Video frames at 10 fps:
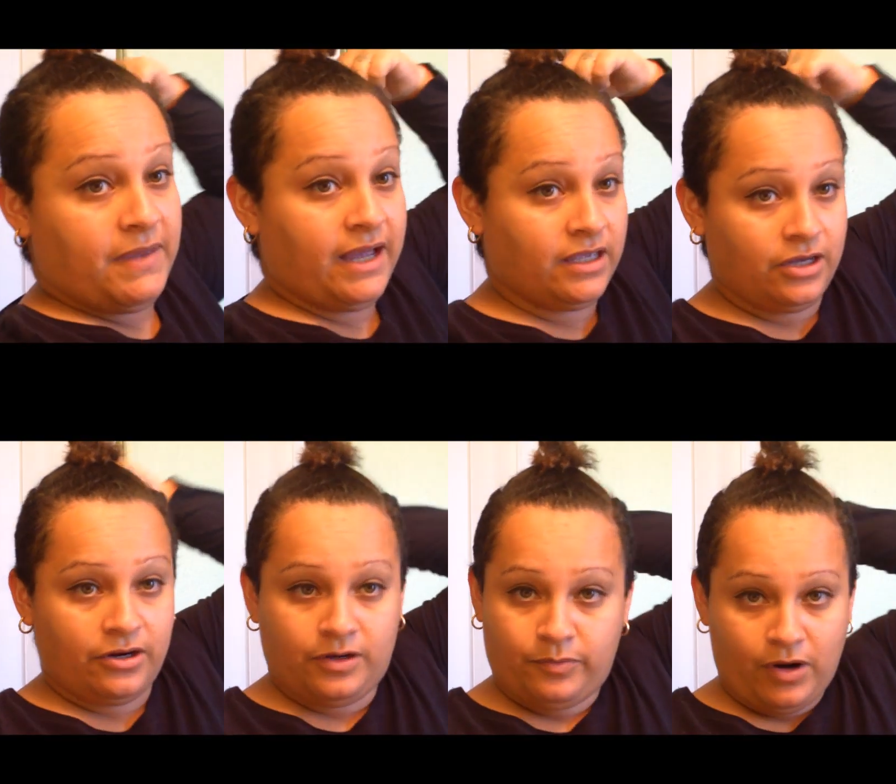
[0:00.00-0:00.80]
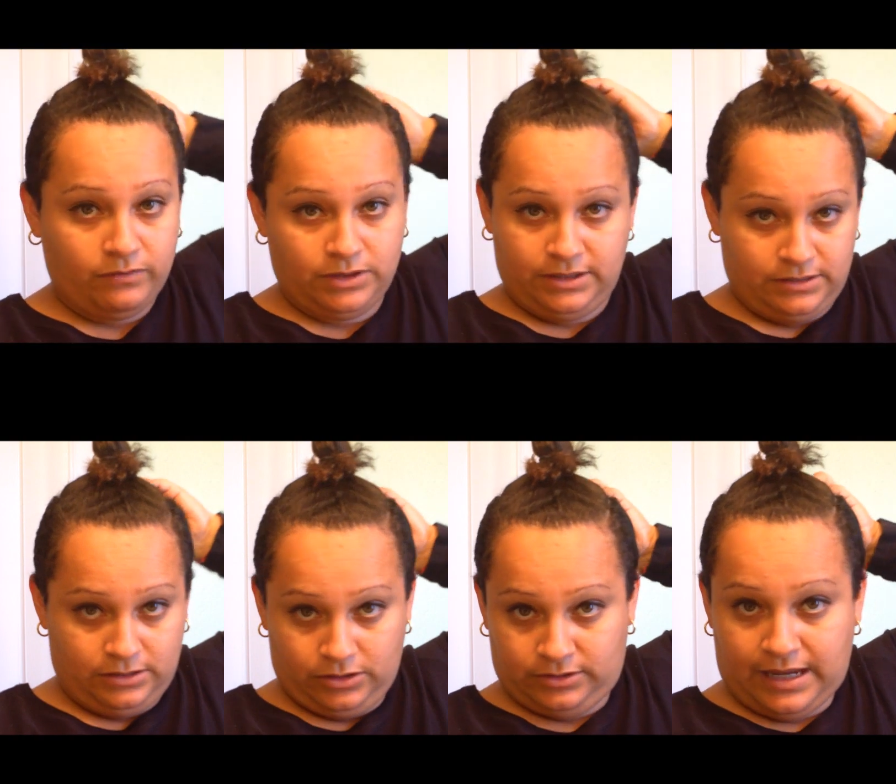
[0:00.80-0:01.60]
back here it probably
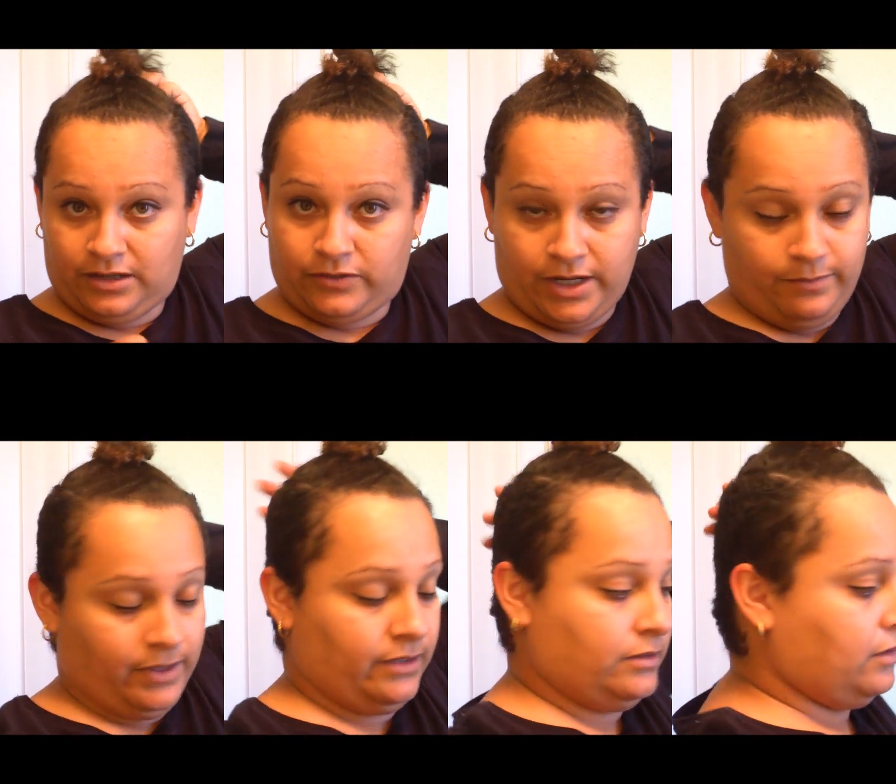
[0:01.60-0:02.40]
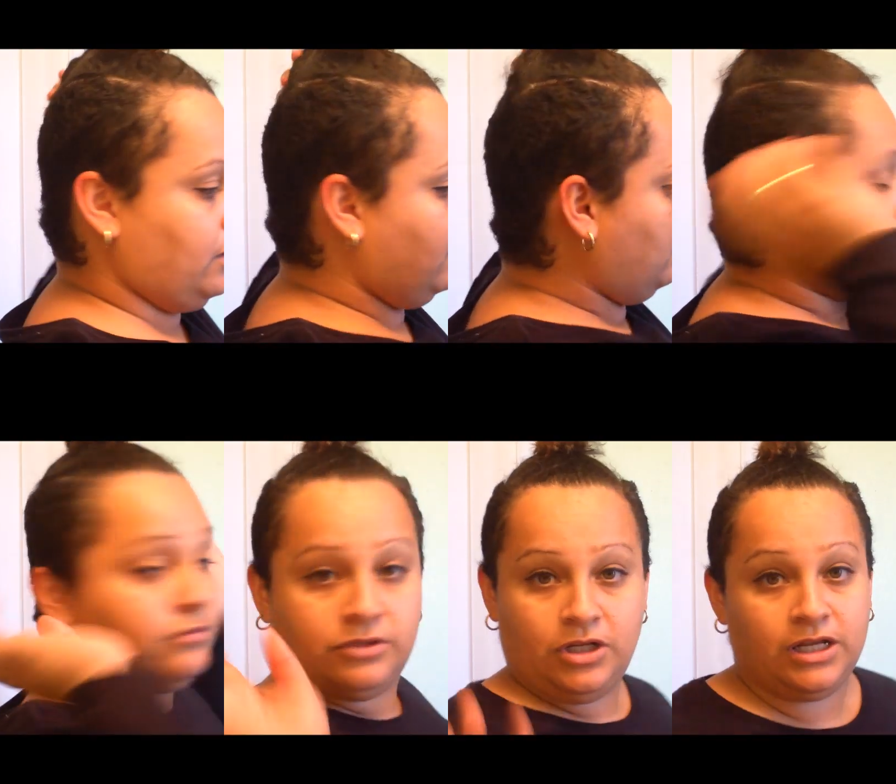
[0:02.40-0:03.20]
doesn't look that great, but
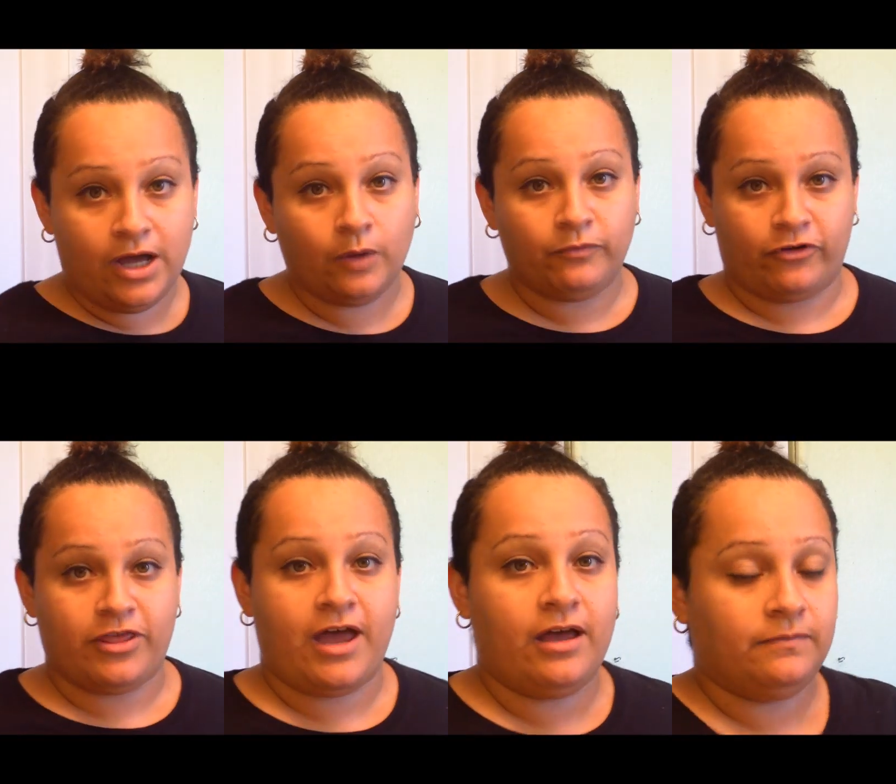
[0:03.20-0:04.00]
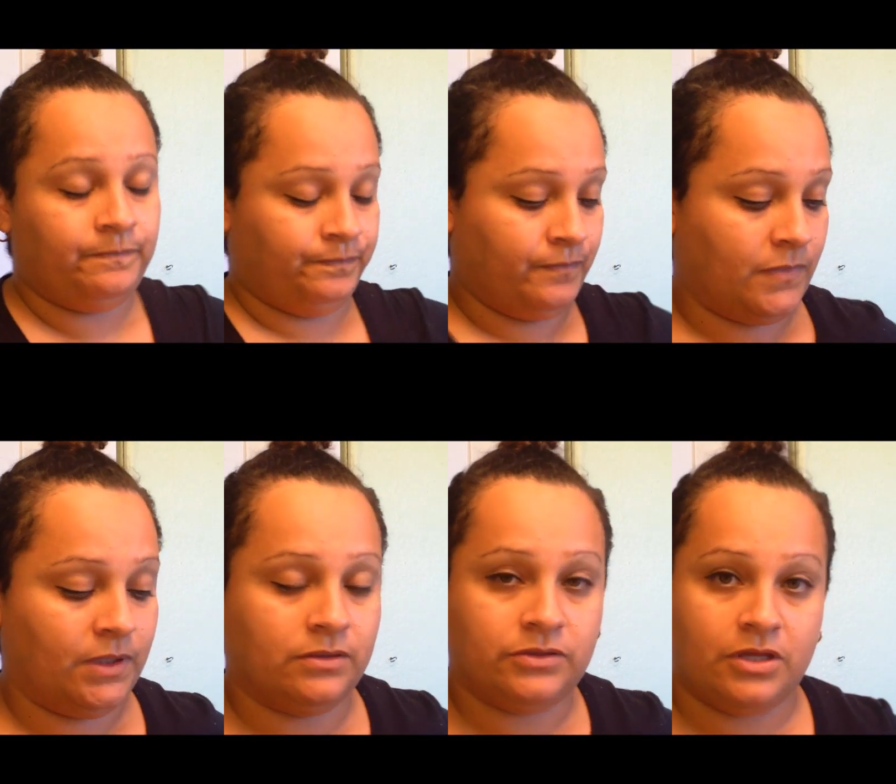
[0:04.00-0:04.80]
you need help for that.
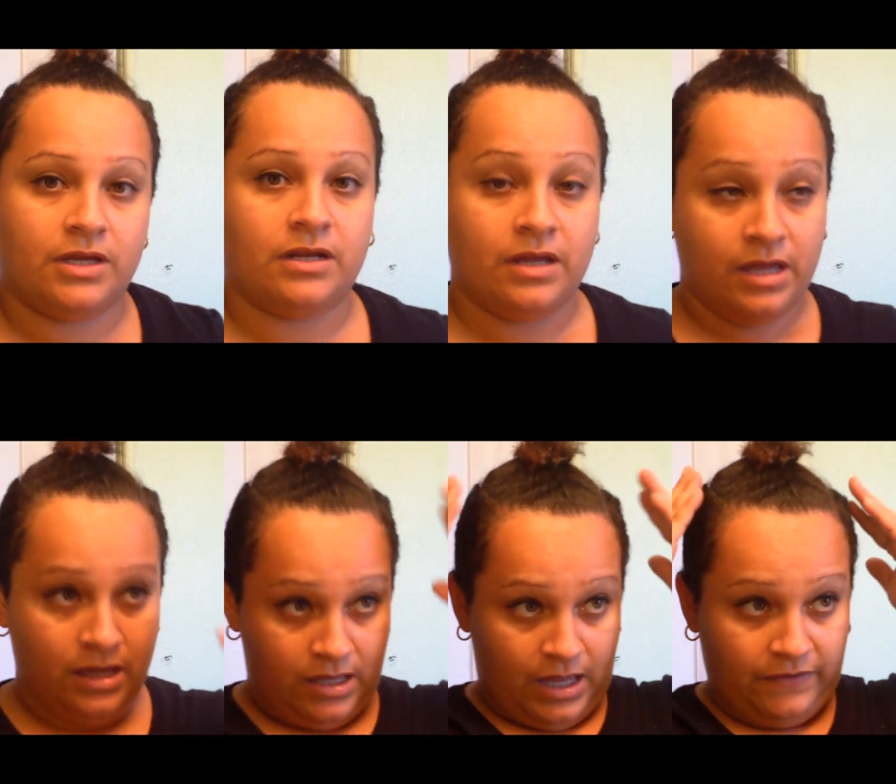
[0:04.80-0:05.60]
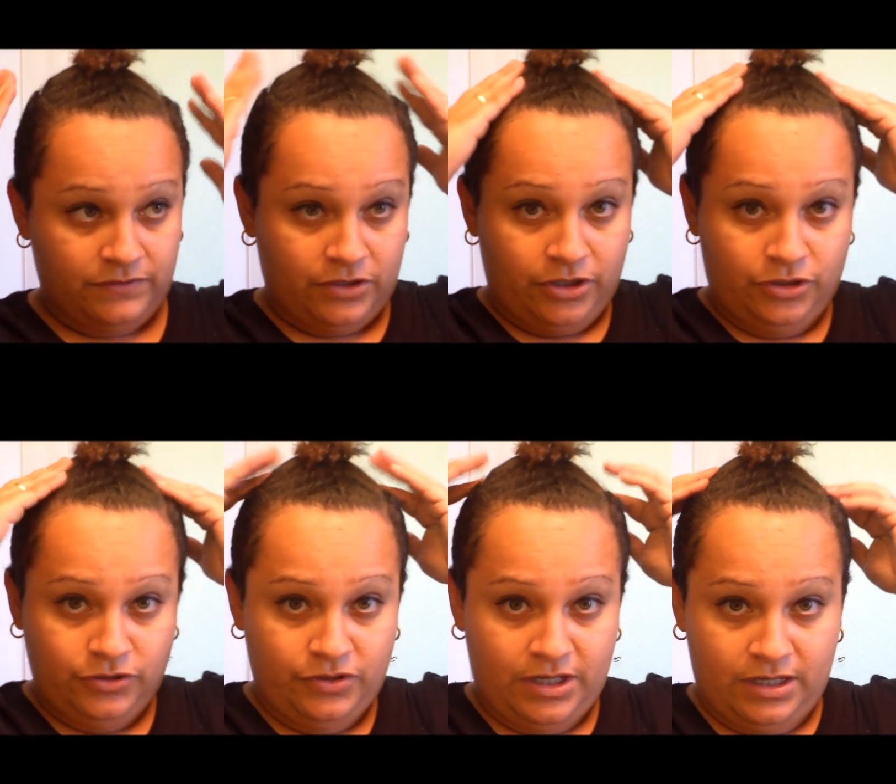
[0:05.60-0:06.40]
So then after you
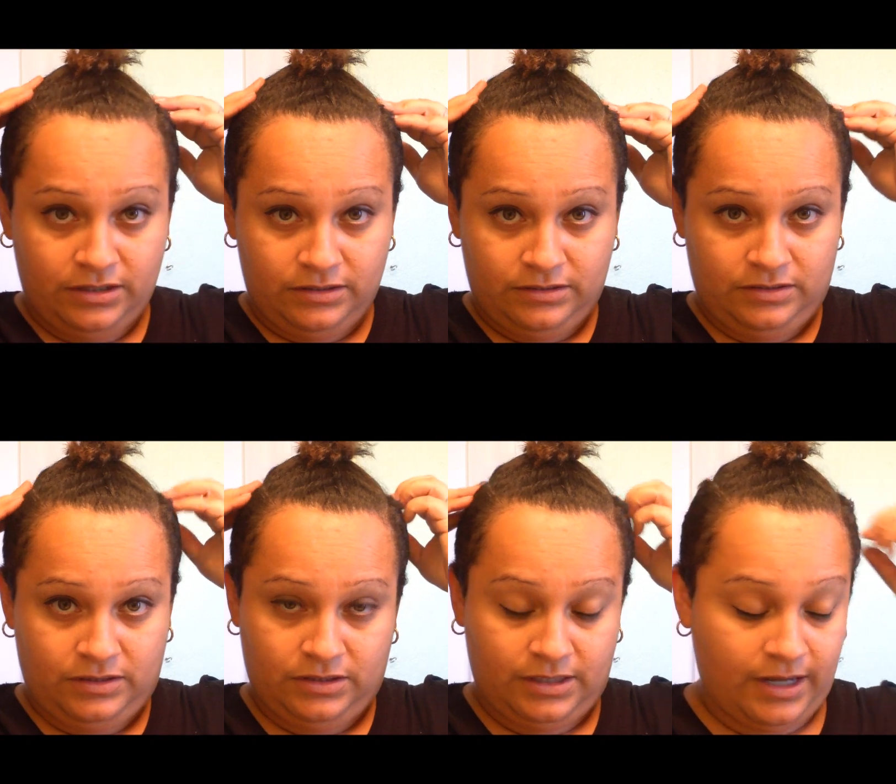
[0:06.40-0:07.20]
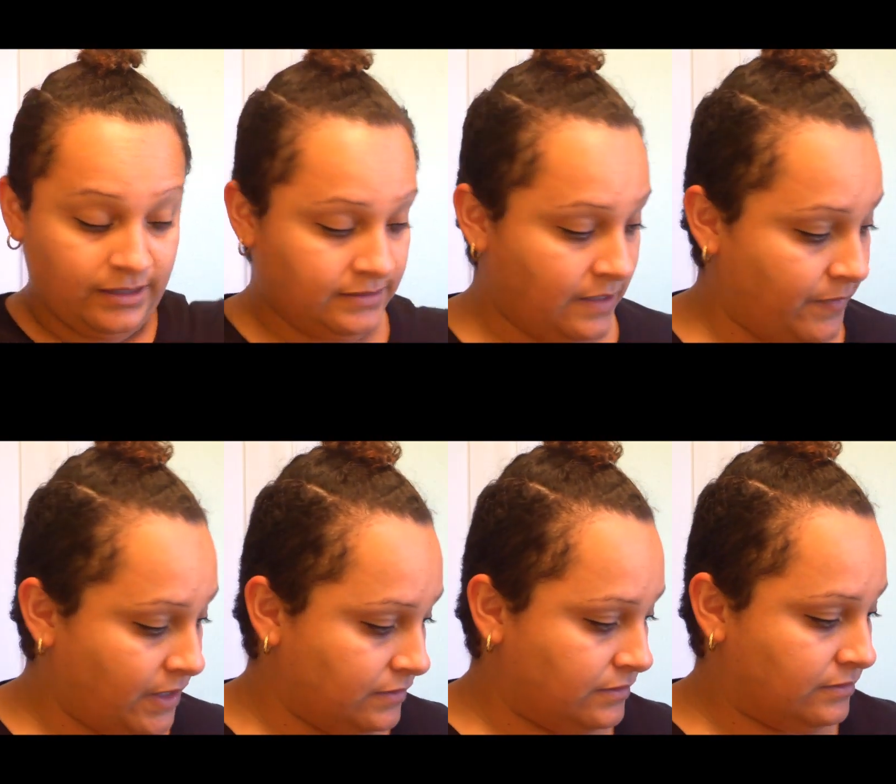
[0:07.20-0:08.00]
do this, the next step
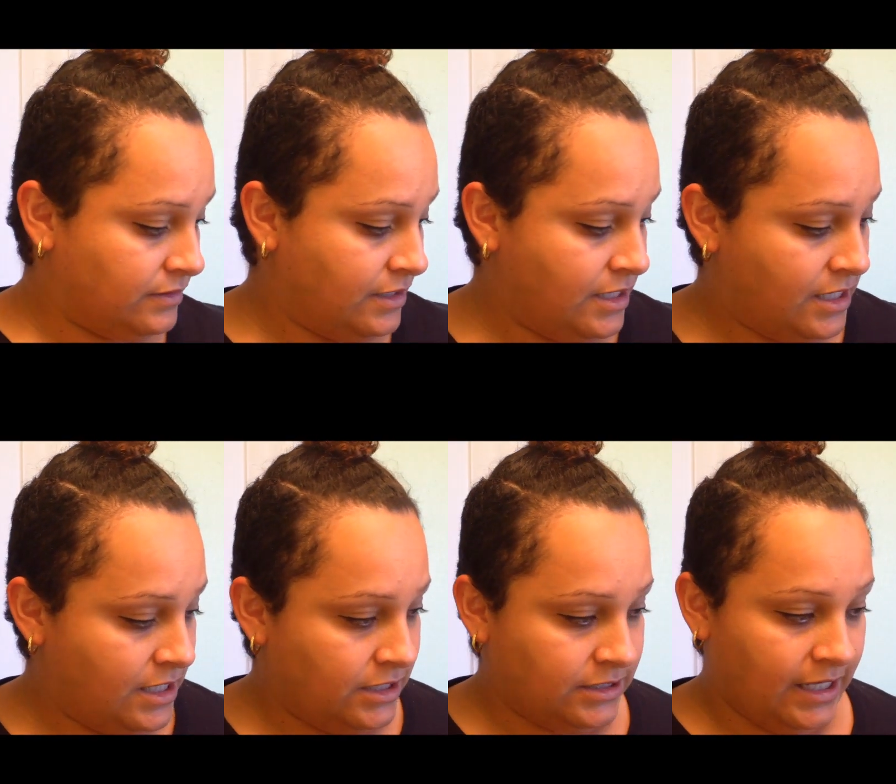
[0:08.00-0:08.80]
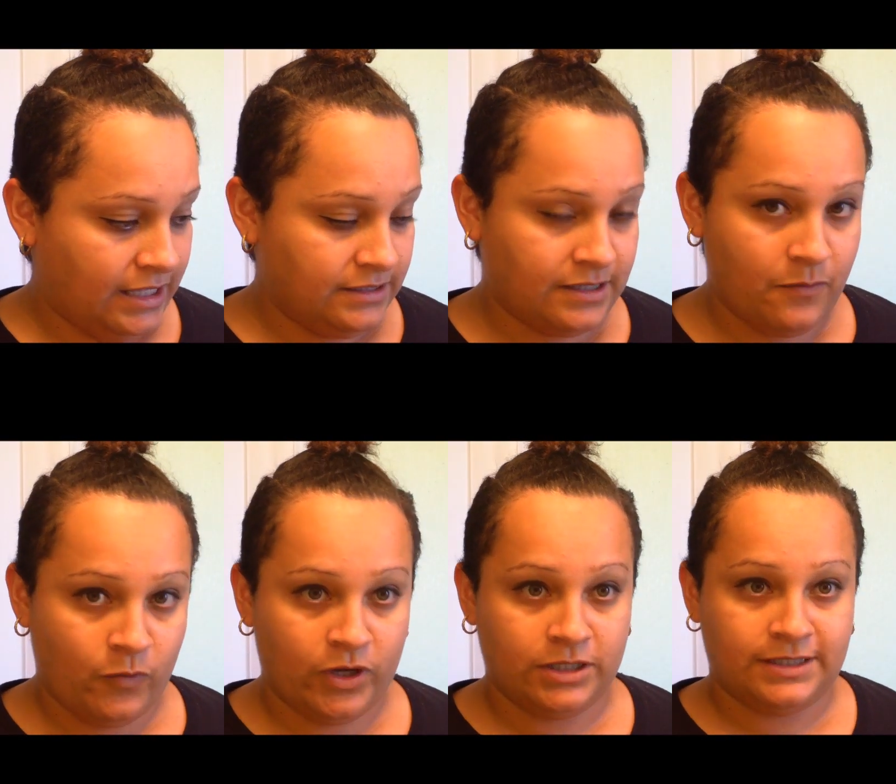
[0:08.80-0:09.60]
is to get
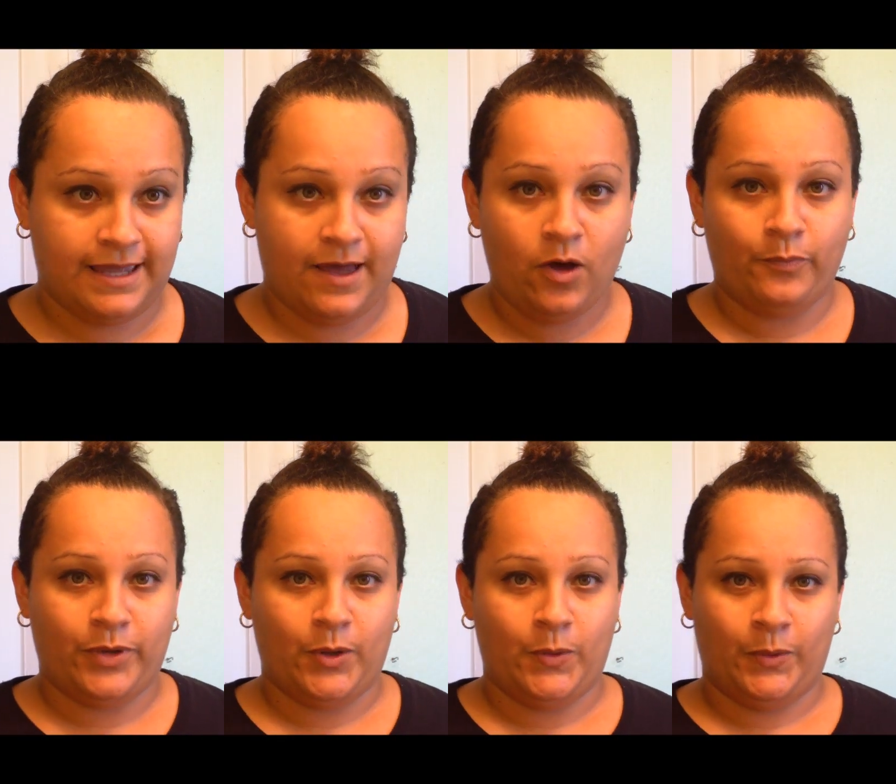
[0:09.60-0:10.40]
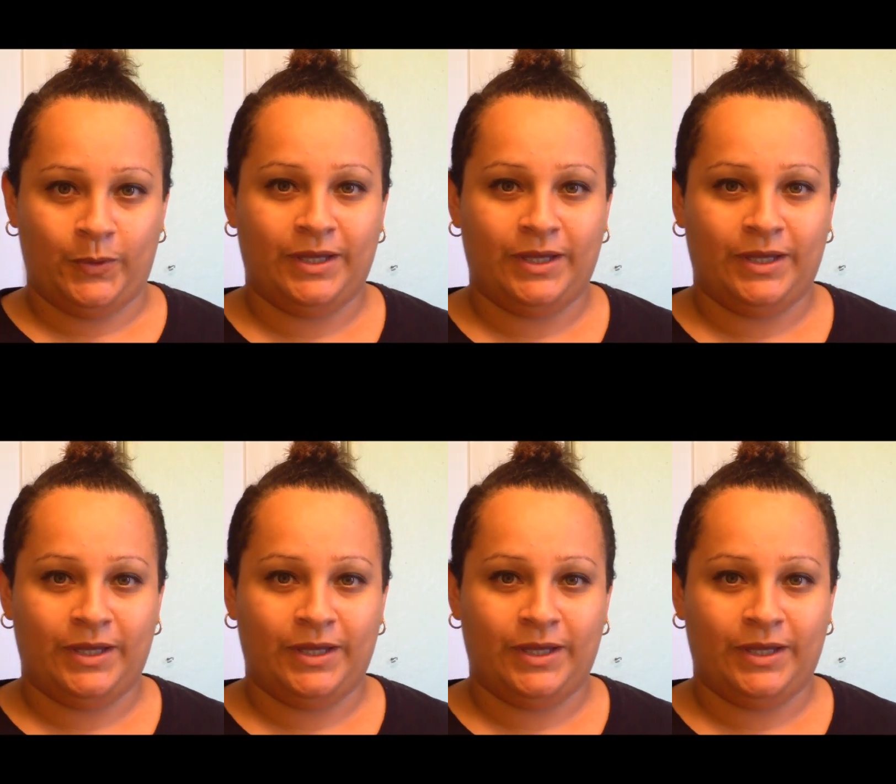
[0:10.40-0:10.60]
someone to help you